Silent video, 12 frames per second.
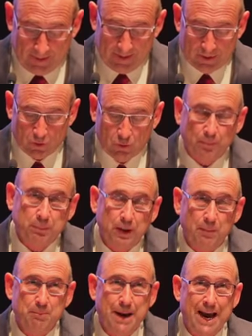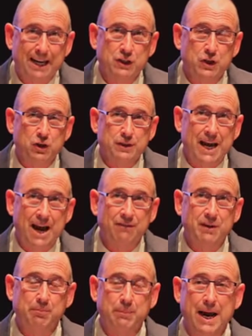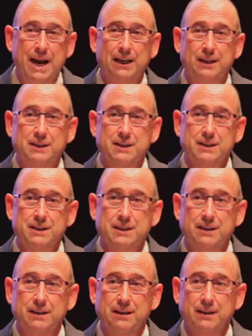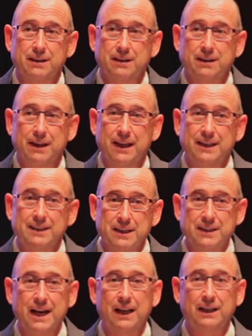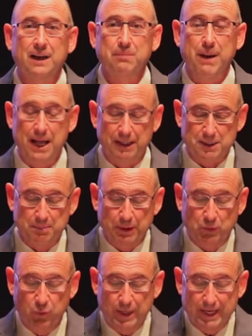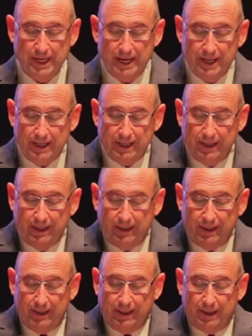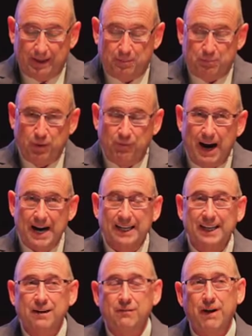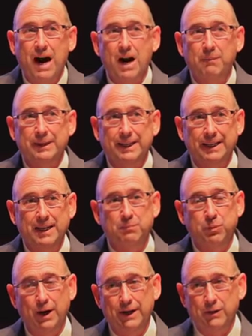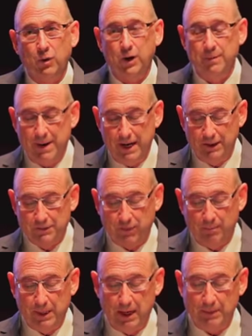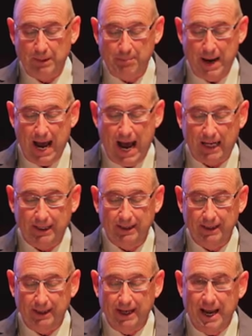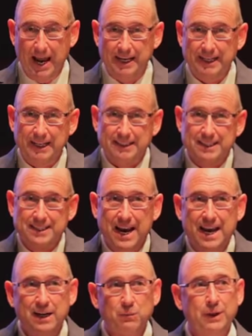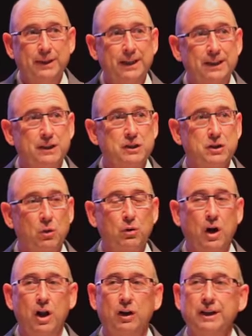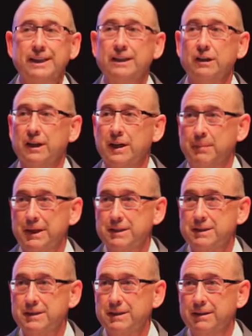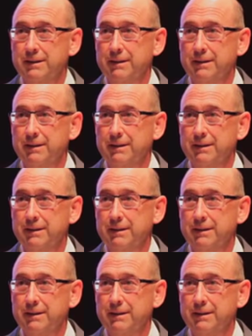Strip club managers have to balance, and it's a delicate balance, between providing an environment that keeps predatory males from coming back and yet staying within the so-called legal limits.